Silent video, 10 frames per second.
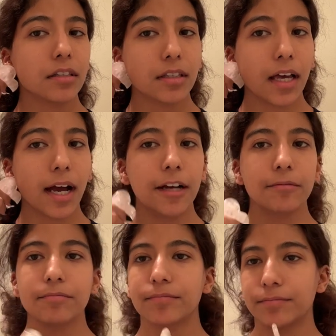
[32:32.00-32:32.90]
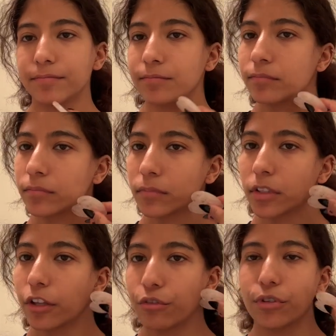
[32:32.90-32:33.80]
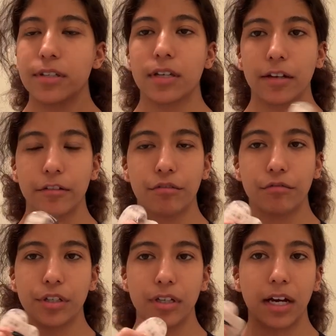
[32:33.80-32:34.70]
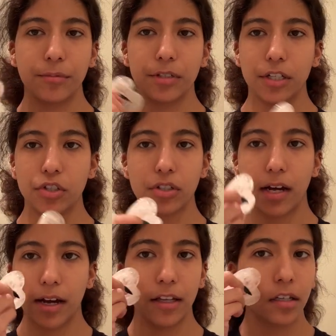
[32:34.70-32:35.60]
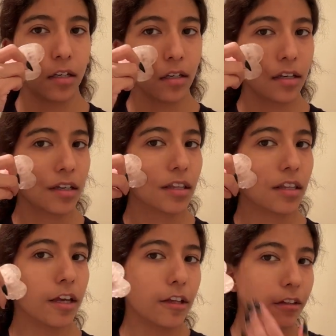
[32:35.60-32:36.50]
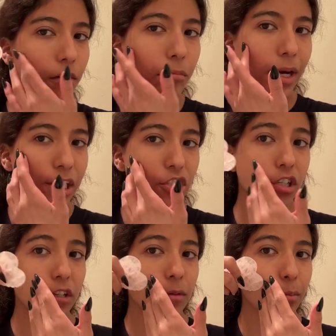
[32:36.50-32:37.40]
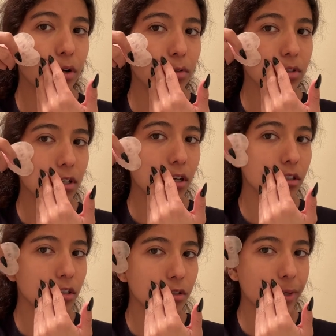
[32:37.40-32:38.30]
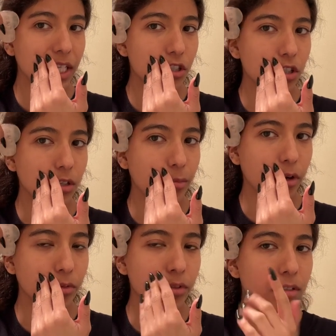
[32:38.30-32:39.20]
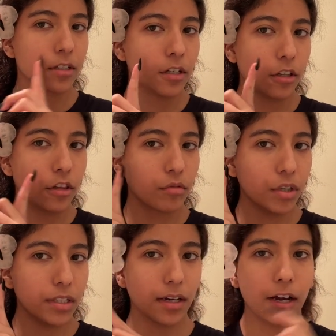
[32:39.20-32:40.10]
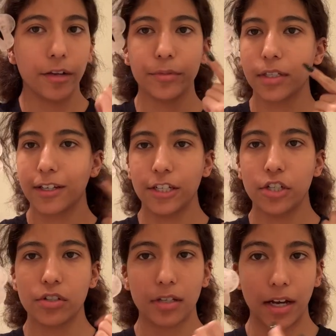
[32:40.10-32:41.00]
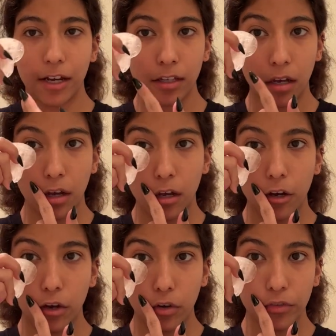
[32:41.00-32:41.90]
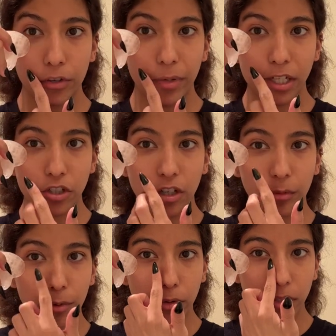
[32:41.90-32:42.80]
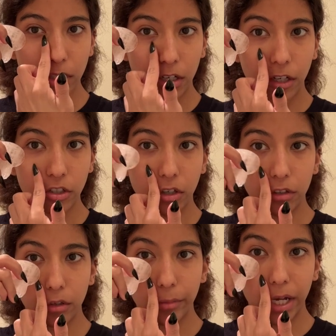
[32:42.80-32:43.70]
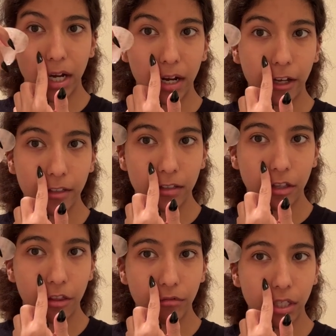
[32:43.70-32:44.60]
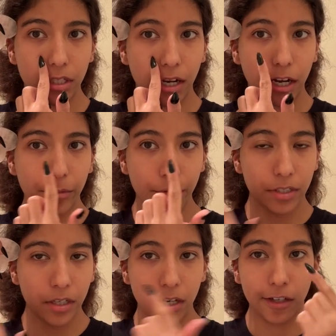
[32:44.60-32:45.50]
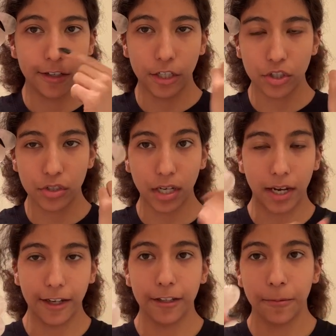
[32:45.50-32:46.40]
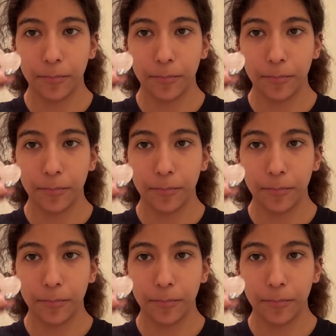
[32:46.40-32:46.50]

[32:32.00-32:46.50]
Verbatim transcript: that, three, three times each side, then my cheekbones under my cheekbones three times each side, over my cheekbone slash under my eyes three times each side.